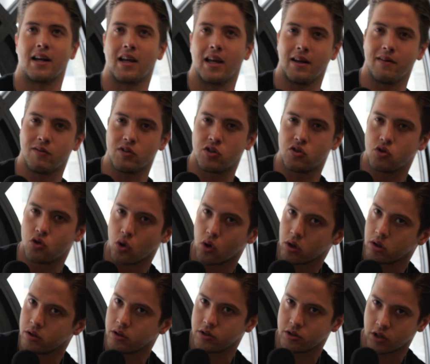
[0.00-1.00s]
kind of
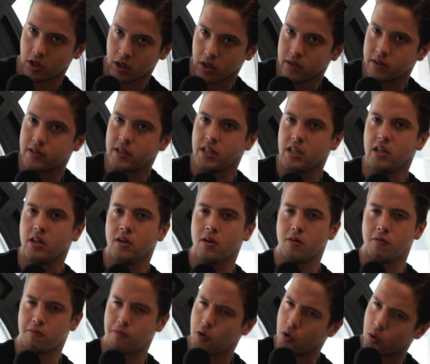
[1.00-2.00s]
subtlety
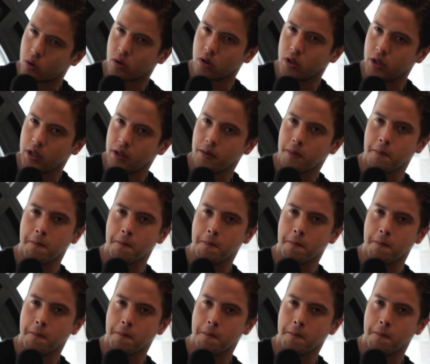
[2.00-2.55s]
vocally,